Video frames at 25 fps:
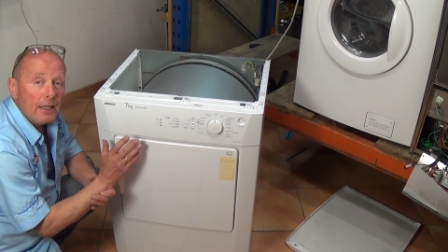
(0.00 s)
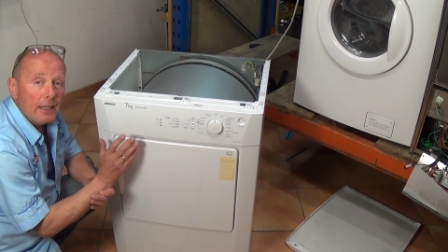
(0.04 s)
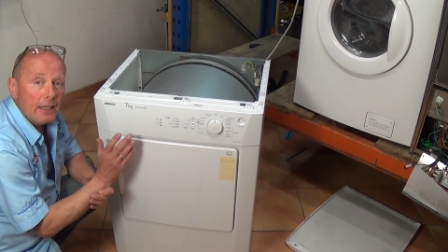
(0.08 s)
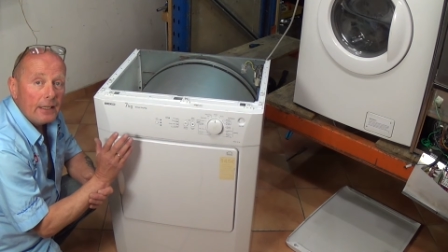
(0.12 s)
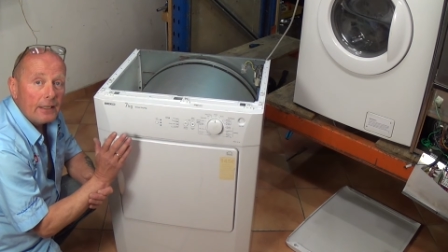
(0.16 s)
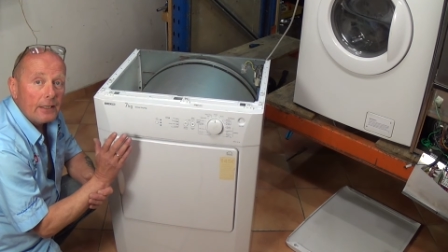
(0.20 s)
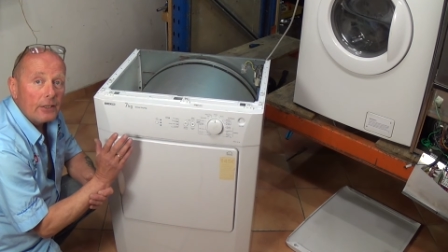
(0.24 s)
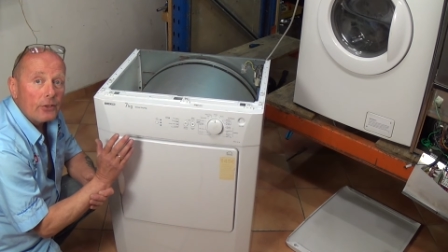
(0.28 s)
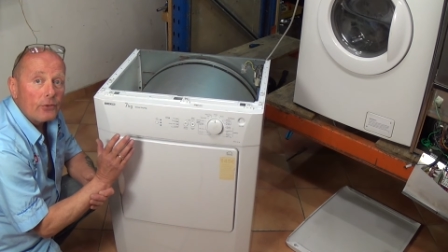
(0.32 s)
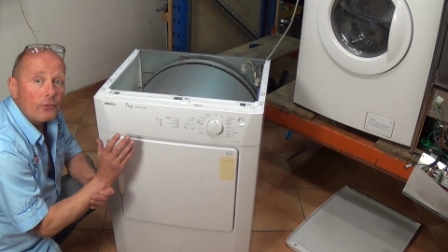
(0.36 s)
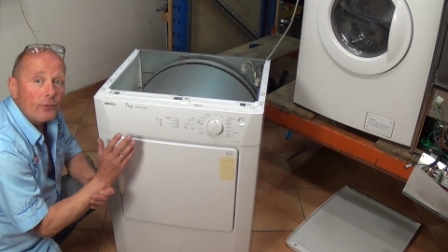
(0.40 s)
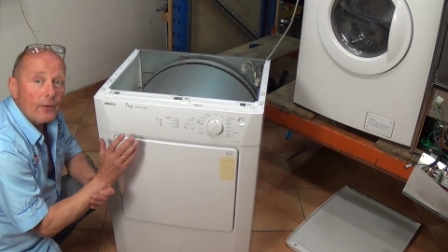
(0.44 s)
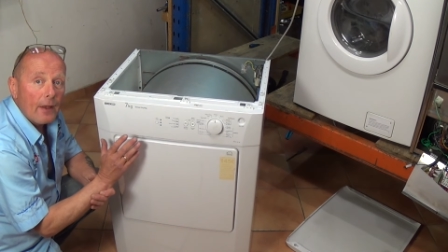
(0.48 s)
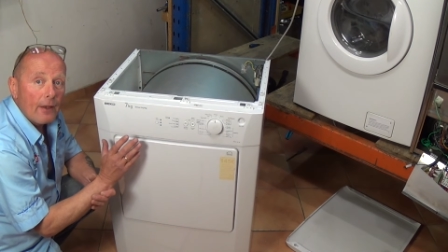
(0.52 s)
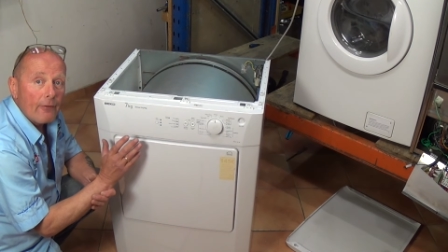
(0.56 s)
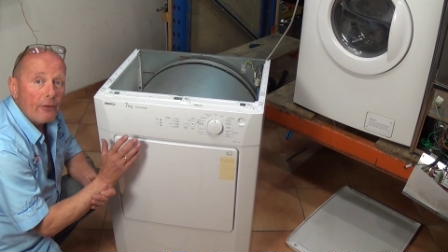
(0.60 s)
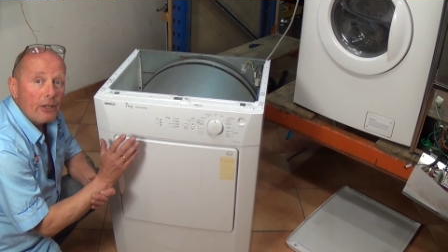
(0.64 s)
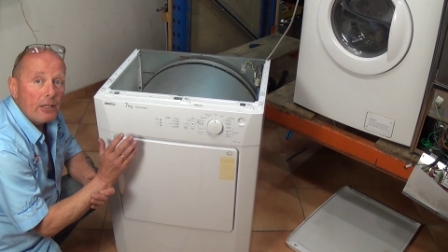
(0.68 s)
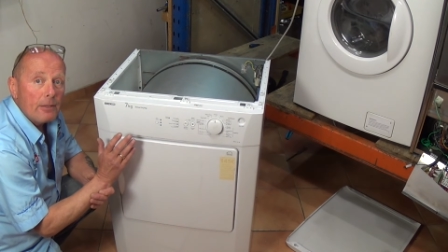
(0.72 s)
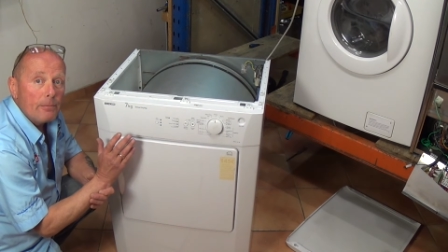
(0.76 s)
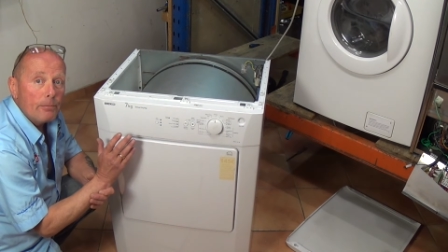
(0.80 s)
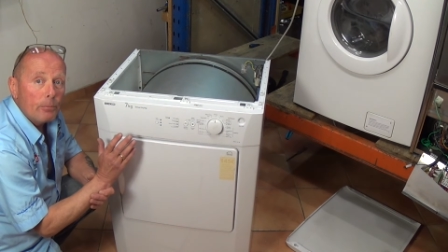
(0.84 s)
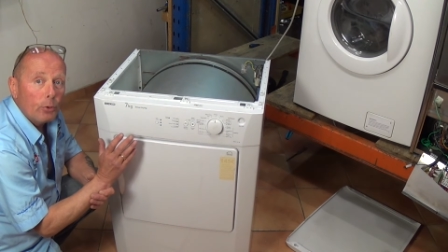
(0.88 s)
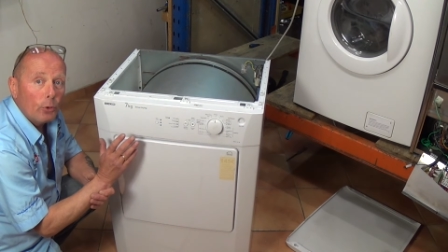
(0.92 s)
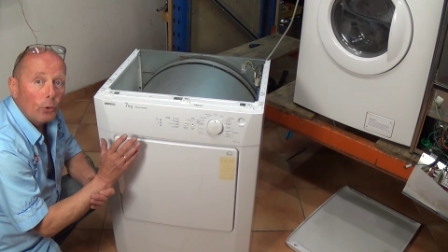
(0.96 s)
It is
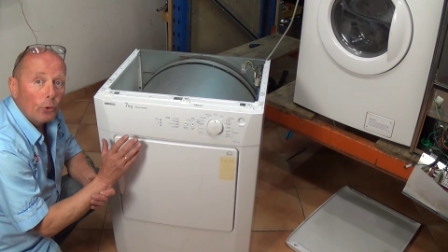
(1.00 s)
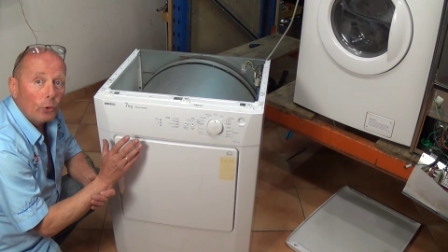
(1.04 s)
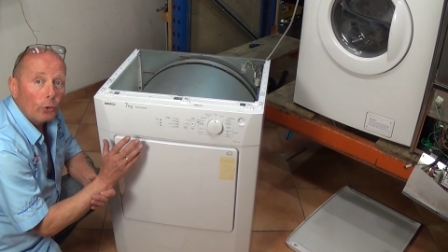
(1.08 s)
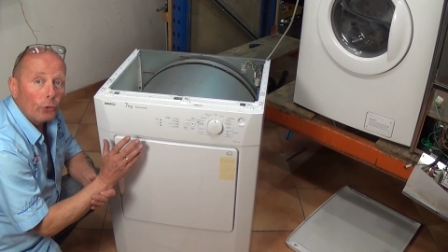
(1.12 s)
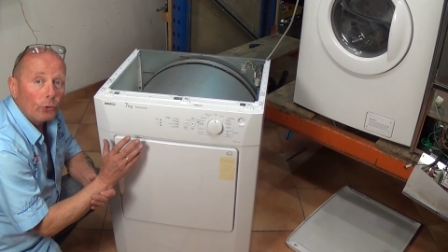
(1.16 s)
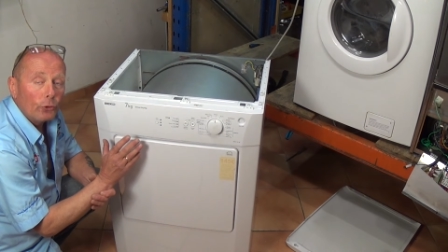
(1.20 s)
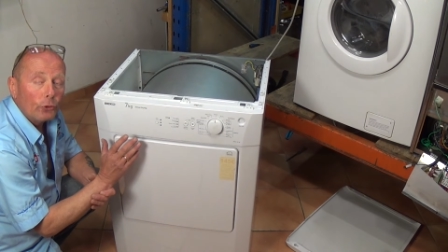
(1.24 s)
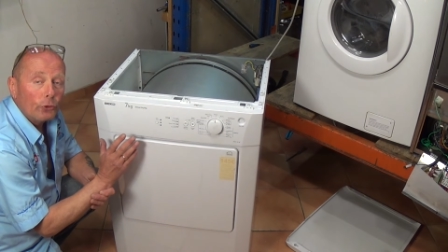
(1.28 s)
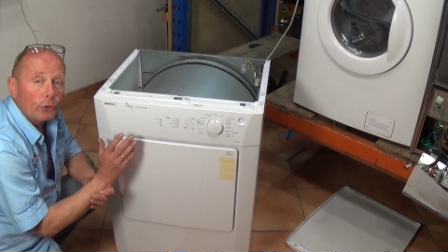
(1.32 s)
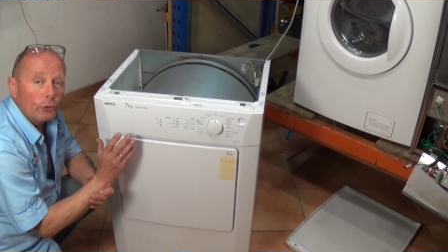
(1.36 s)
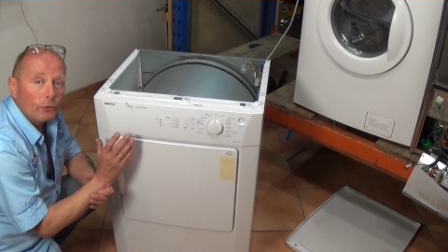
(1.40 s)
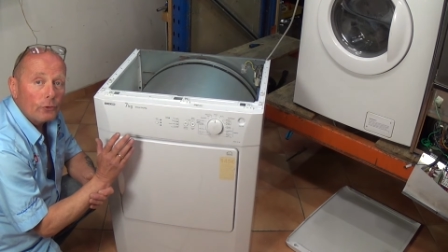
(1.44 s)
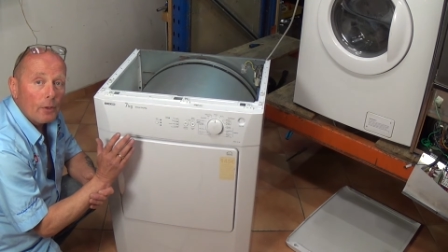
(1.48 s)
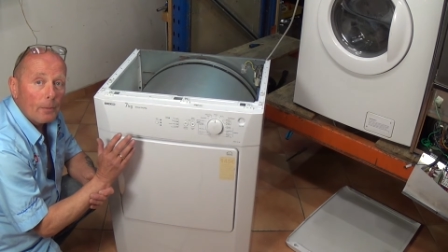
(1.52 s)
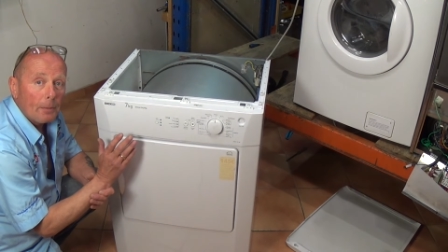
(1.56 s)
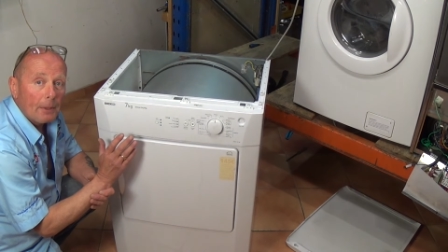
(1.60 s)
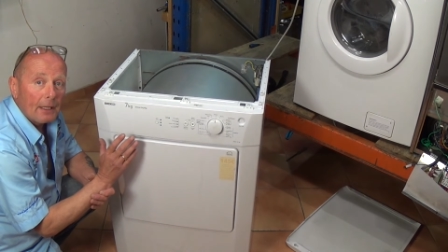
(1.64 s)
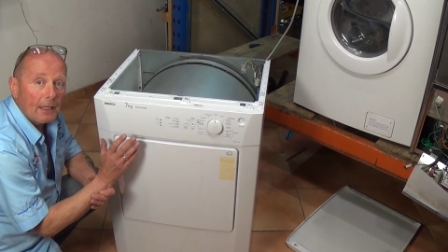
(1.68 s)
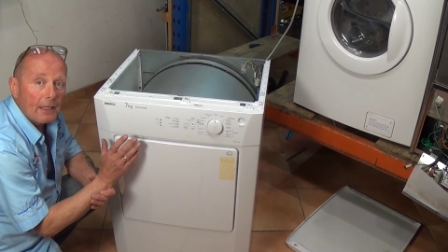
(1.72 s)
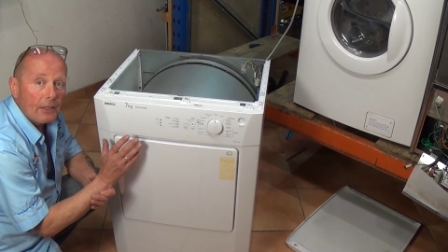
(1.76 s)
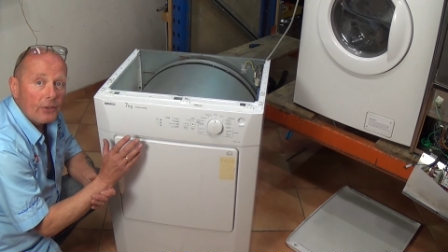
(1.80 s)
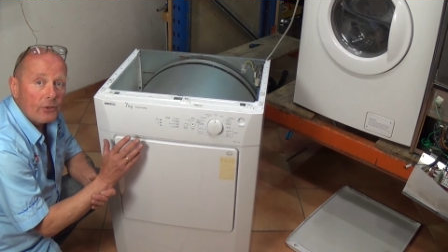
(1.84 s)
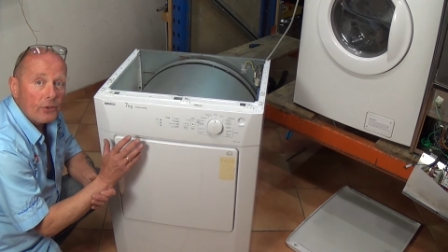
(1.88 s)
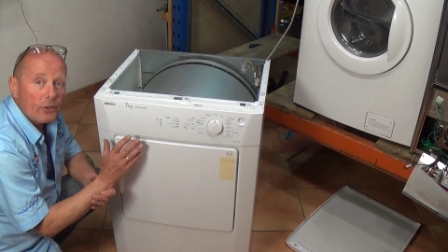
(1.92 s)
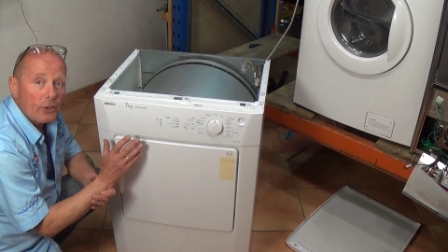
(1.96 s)
very important to
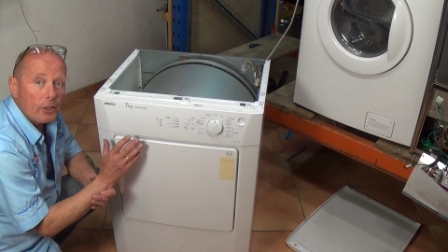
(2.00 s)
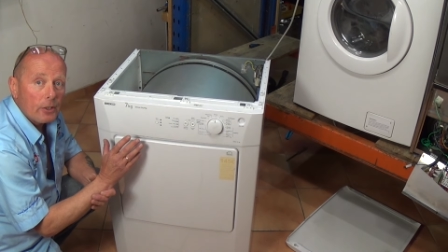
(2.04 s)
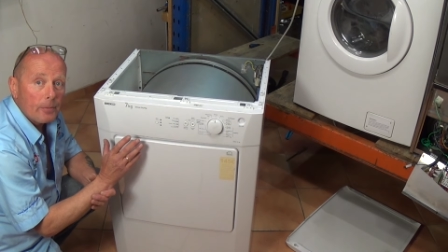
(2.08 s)
replace the